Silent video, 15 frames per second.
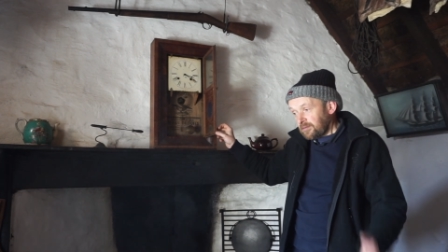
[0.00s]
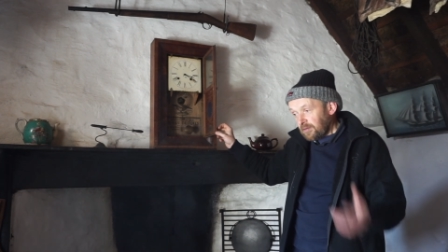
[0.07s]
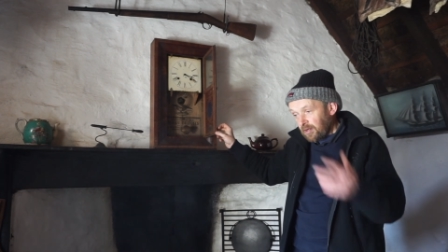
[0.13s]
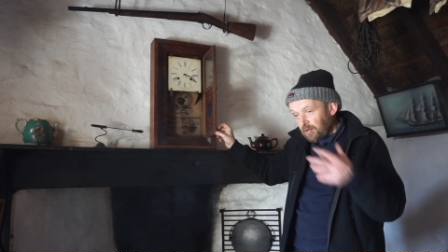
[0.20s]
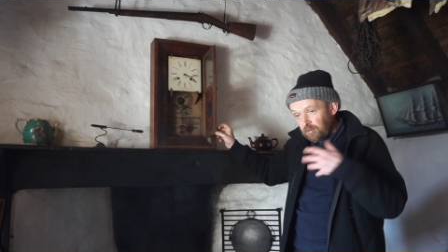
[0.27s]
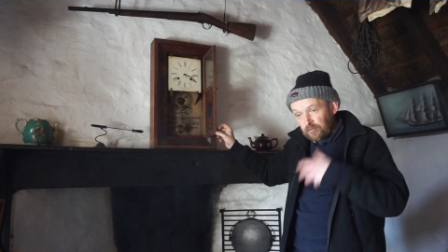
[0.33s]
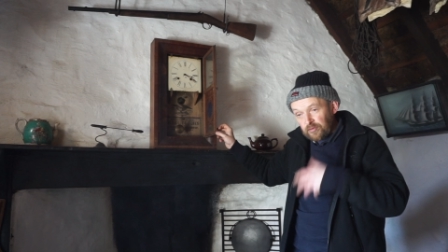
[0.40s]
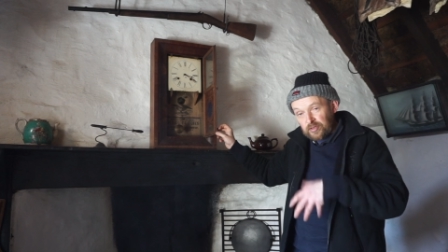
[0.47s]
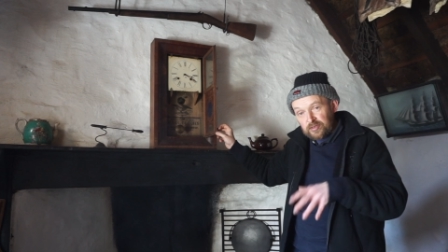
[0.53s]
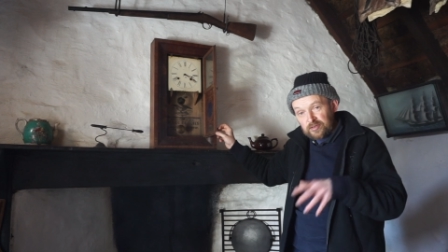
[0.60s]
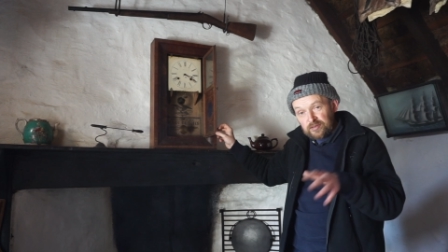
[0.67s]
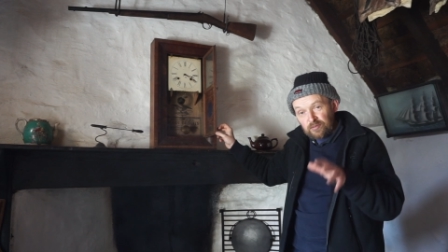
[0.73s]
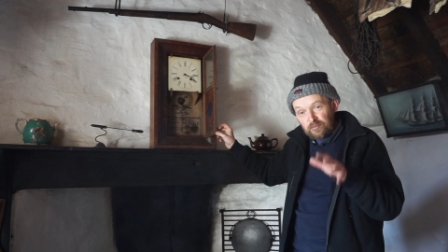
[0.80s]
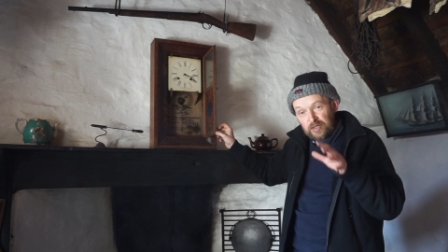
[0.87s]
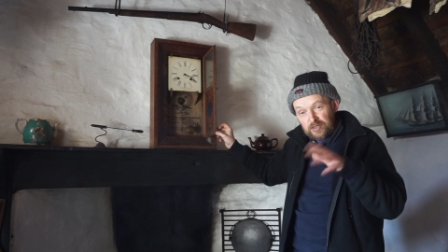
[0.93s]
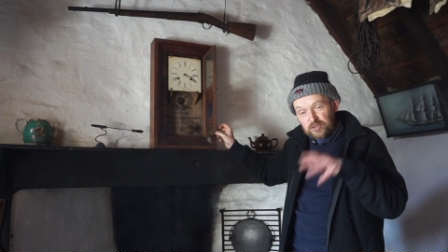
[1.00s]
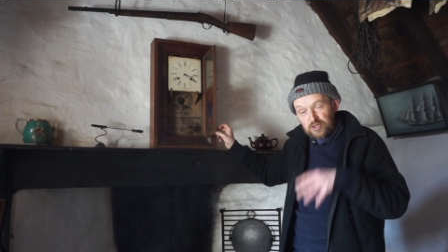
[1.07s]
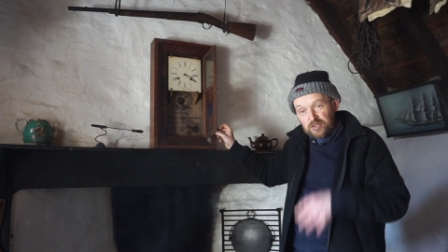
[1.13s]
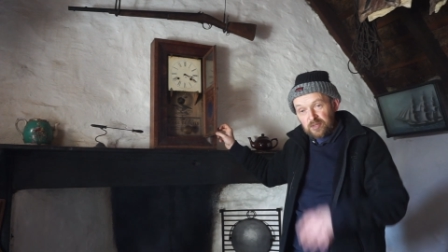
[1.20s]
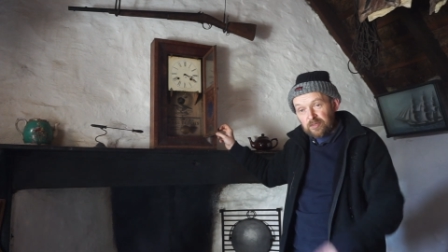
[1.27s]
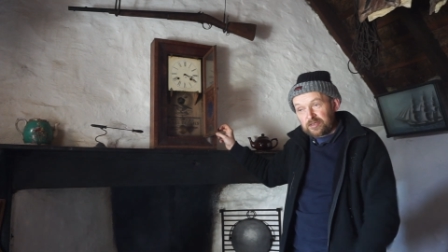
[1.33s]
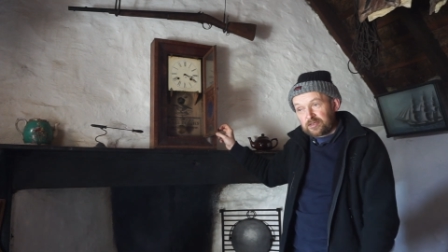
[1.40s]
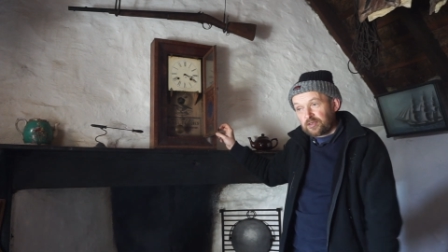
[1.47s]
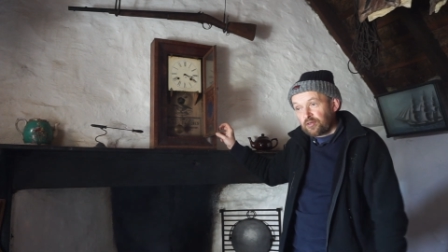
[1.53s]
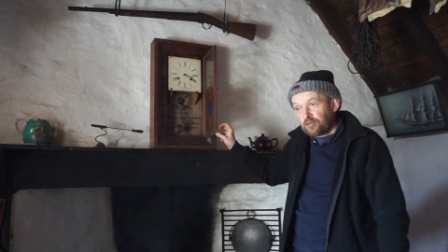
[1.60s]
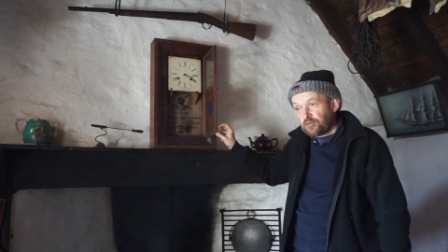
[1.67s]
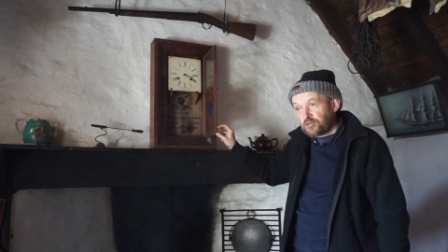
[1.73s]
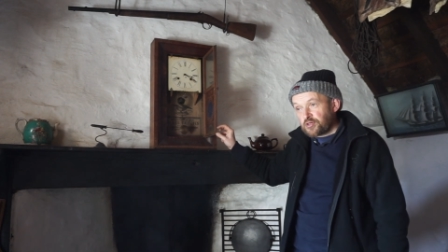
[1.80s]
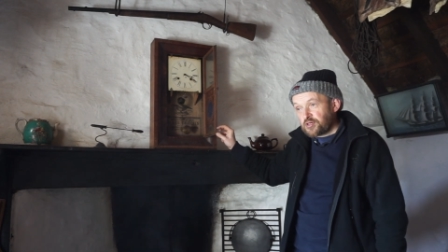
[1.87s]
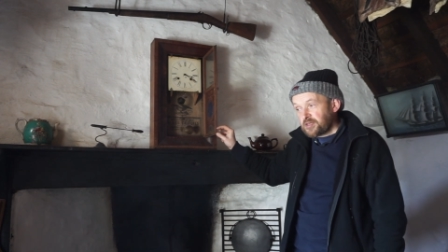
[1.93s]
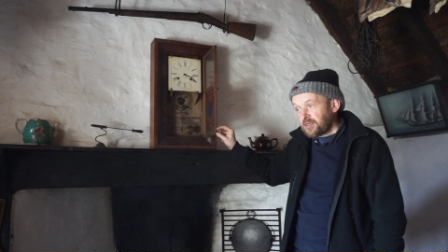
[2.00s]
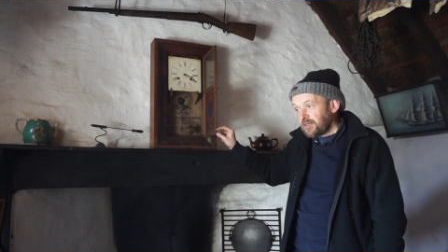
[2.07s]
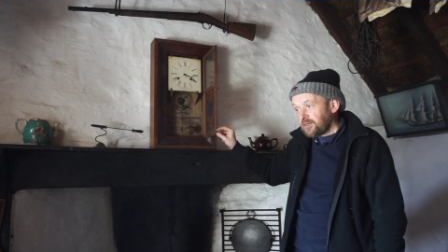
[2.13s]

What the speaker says: However the wages come into the house,